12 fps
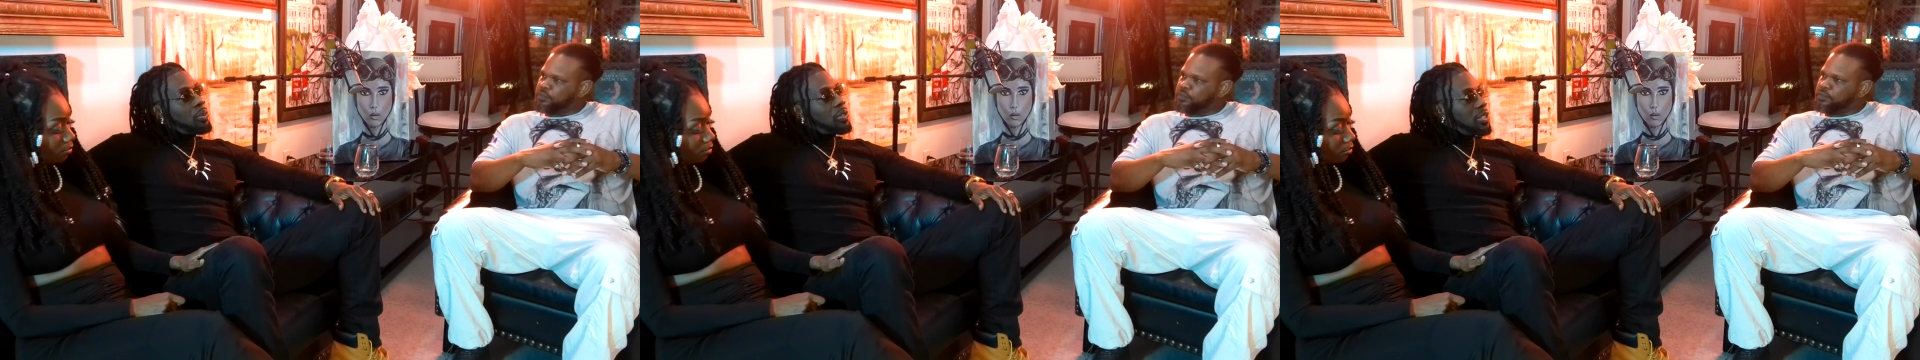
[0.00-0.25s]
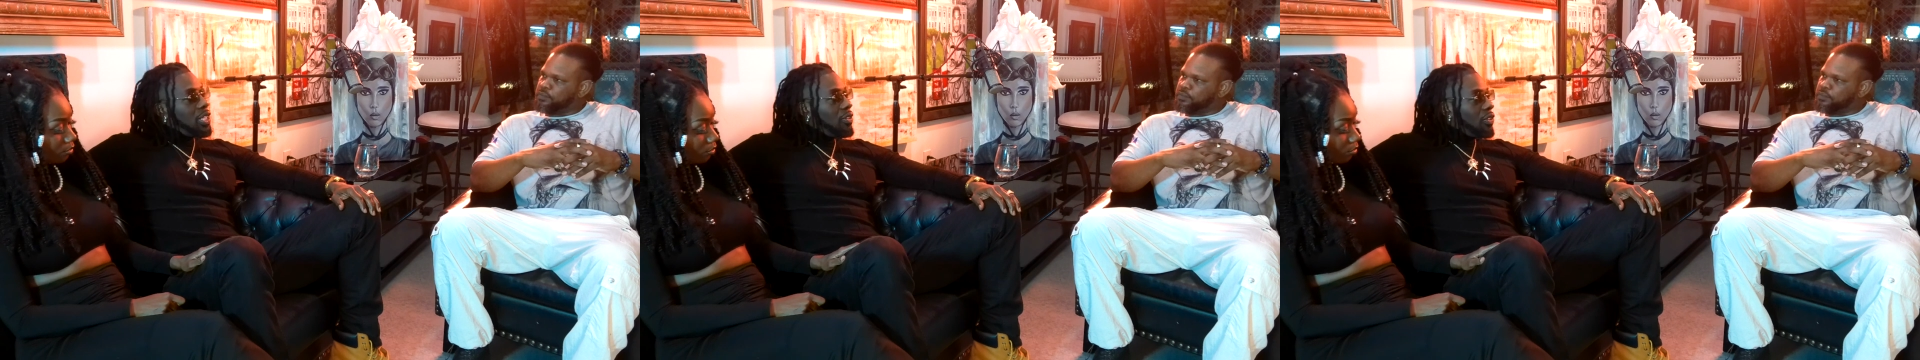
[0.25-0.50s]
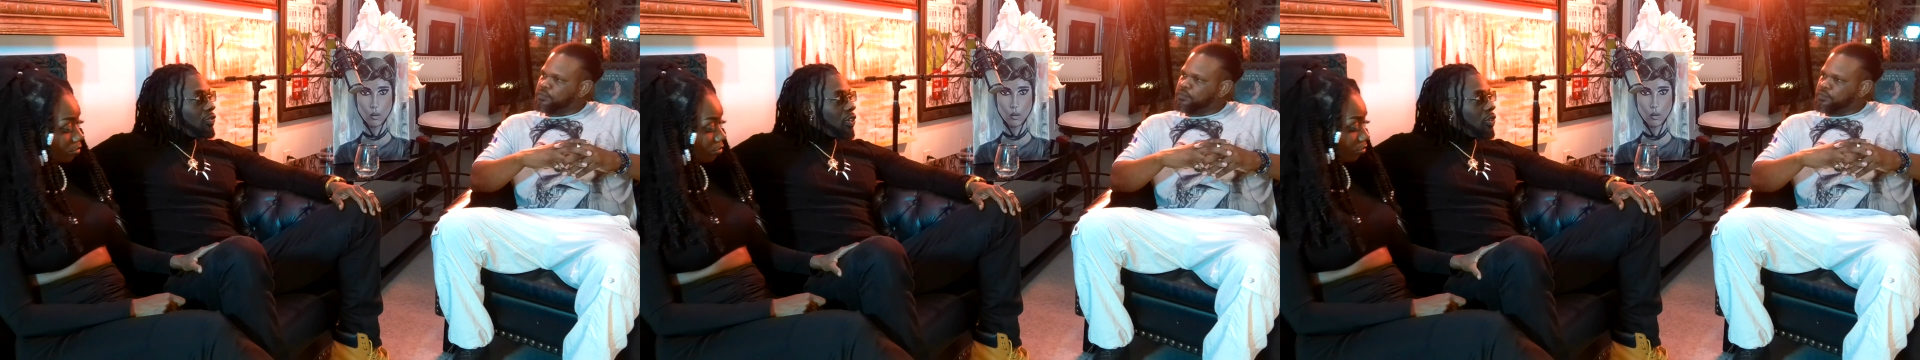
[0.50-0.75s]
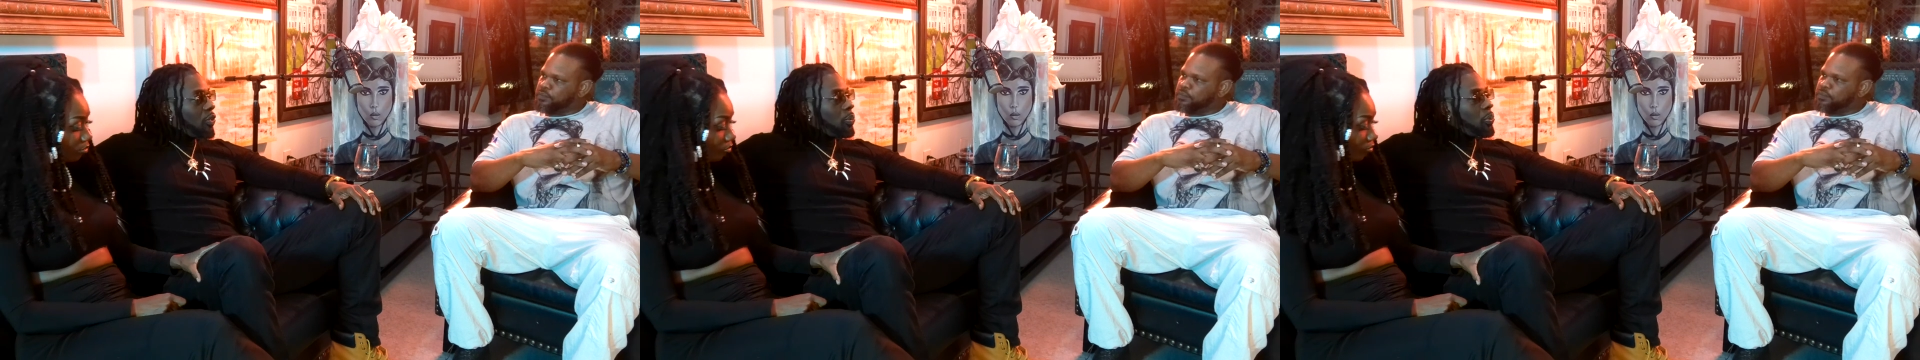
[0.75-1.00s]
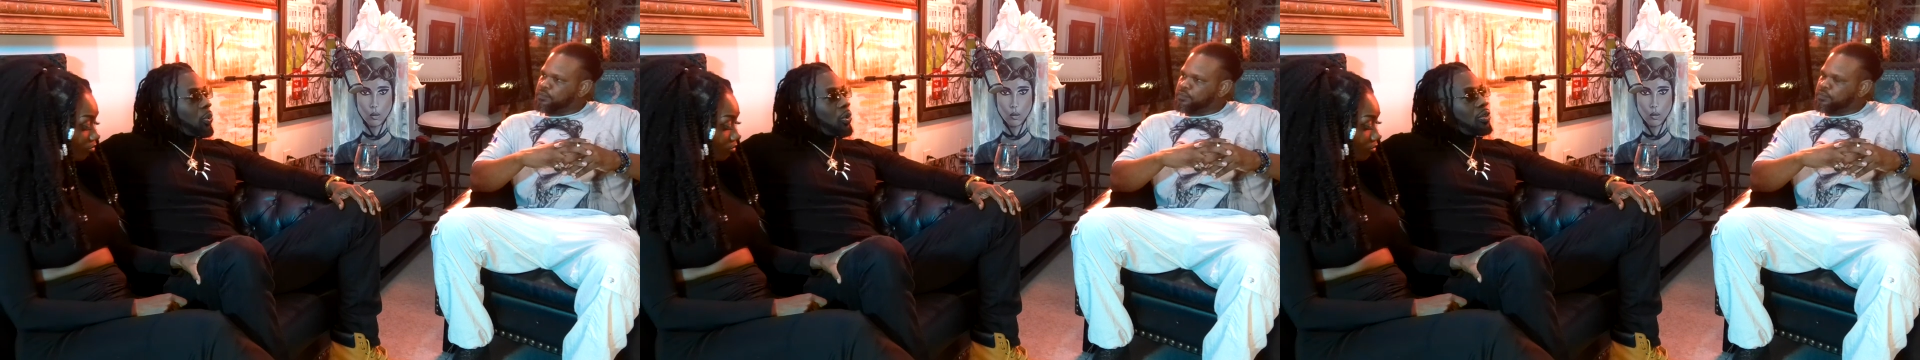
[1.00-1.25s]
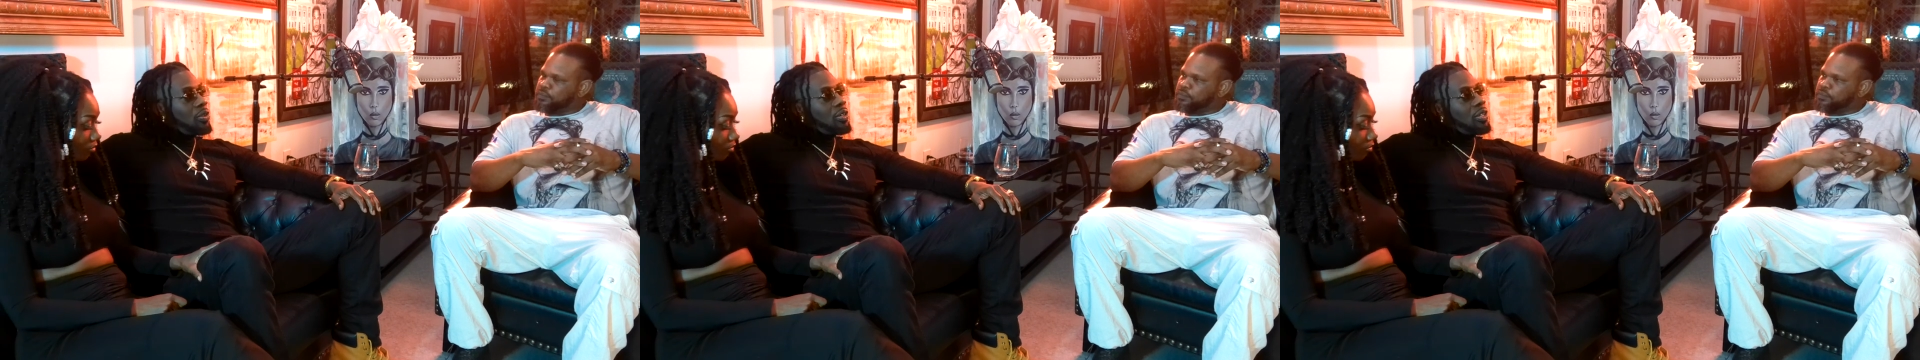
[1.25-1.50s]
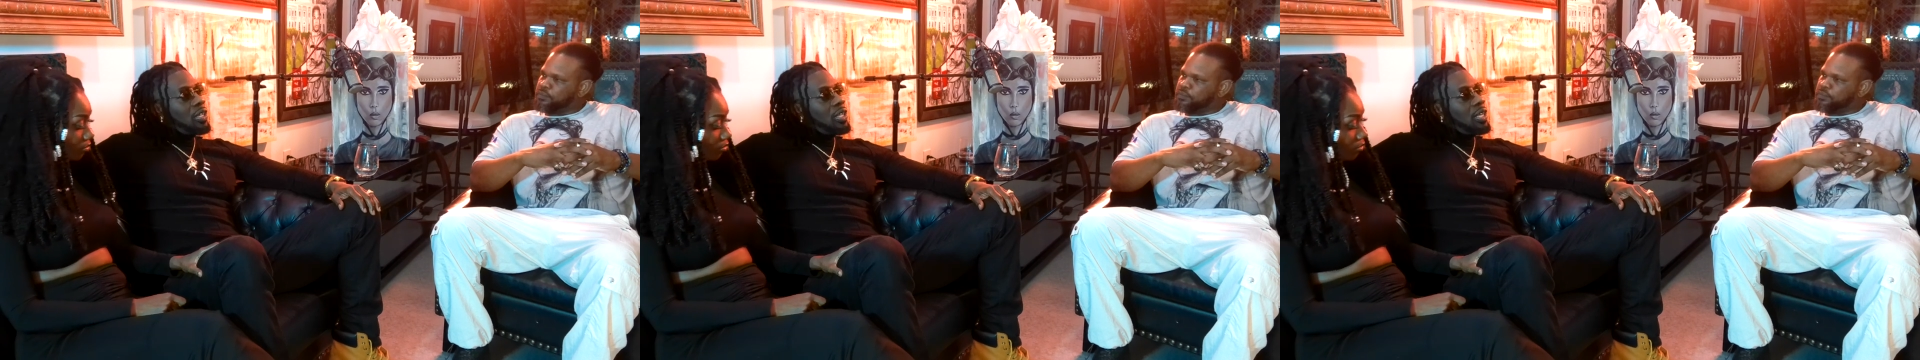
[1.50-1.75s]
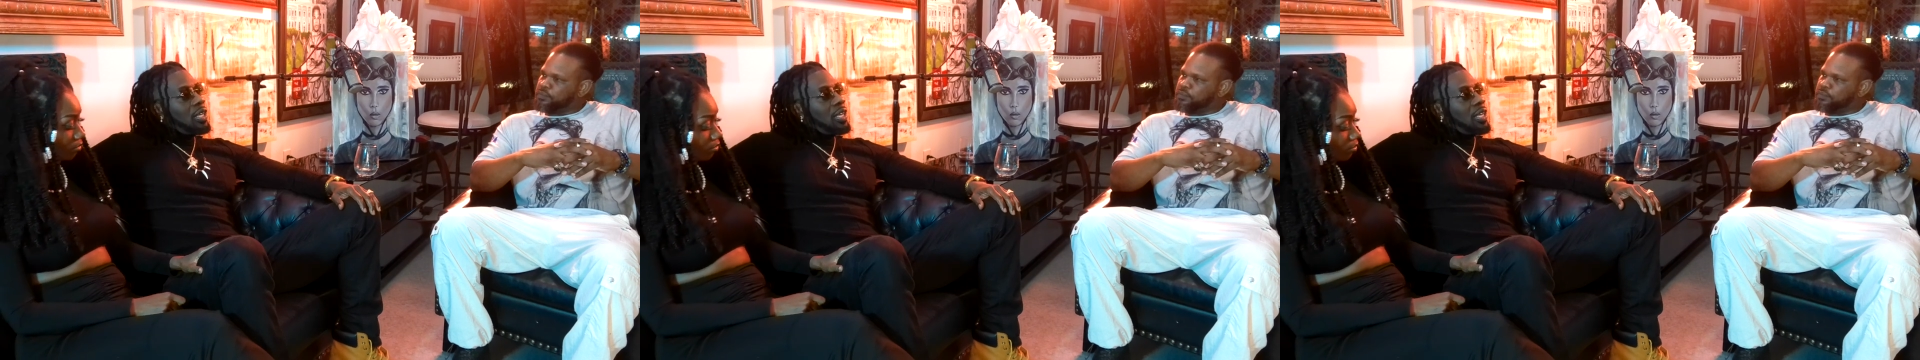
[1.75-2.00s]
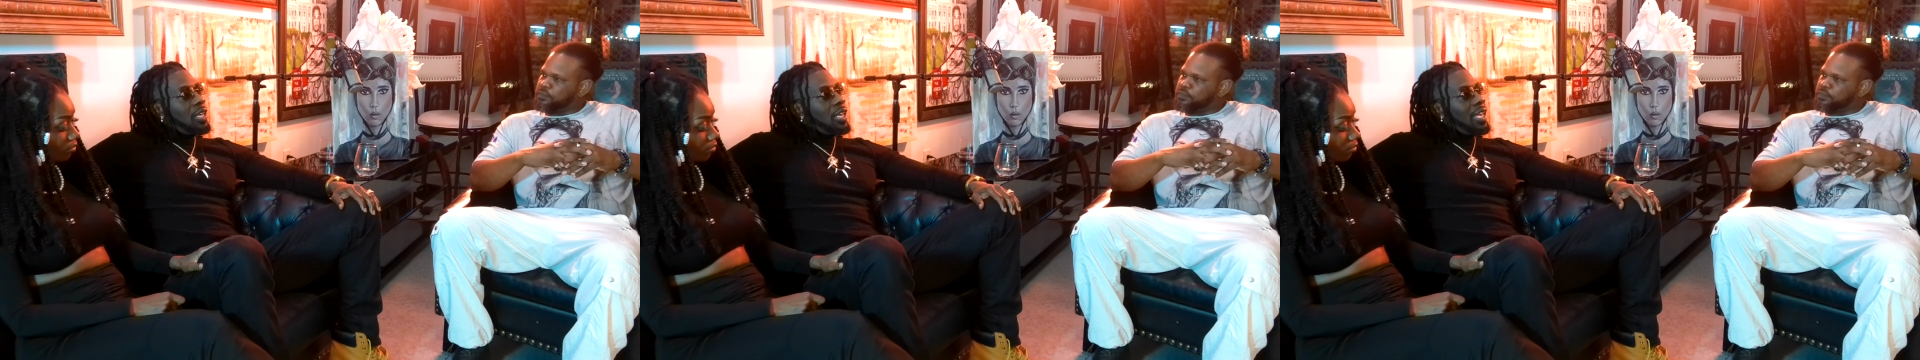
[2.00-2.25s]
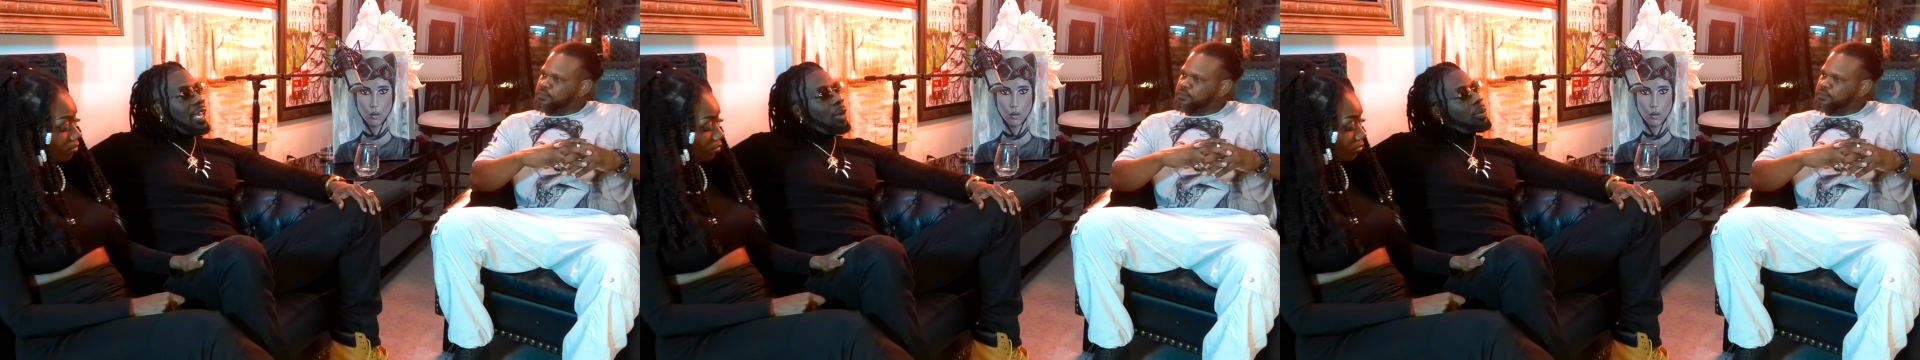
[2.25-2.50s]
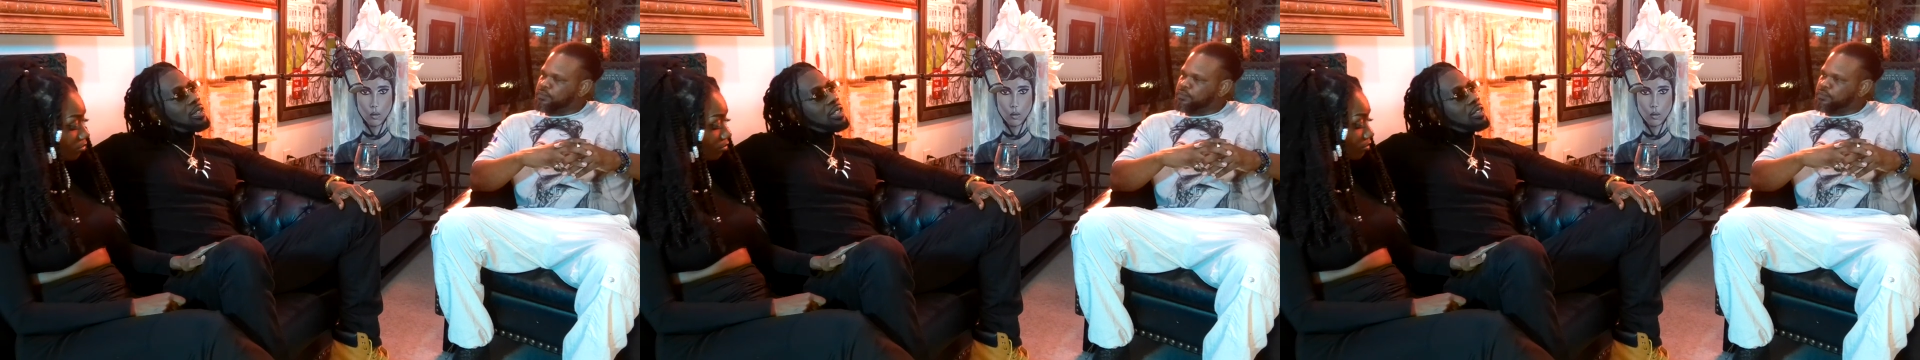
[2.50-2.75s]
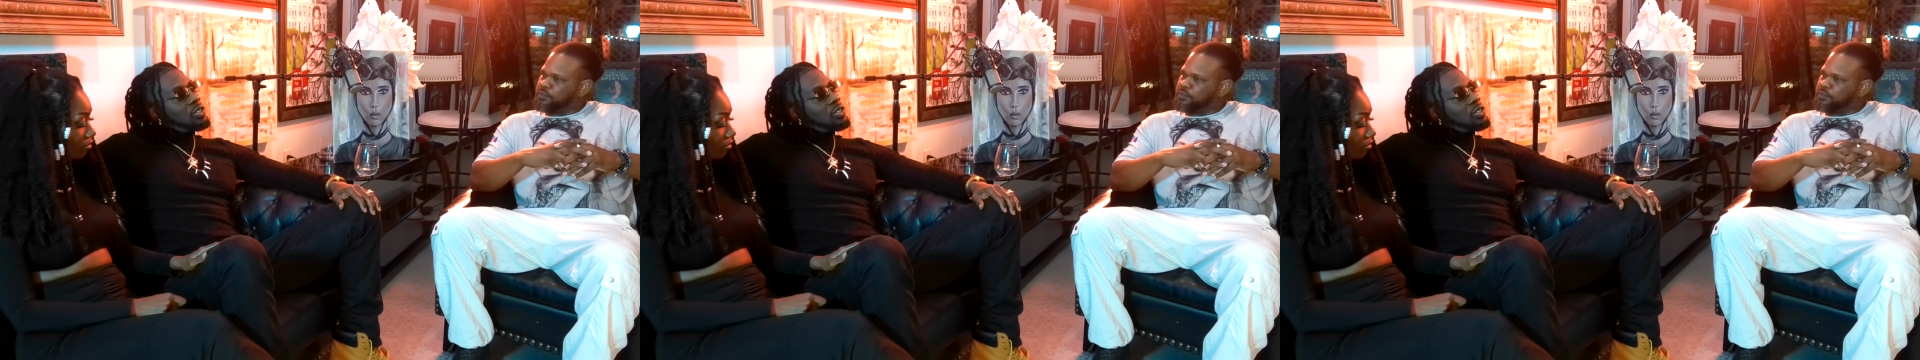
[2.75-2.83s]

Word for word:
Speaker 1: perceived is very important. And I wasn't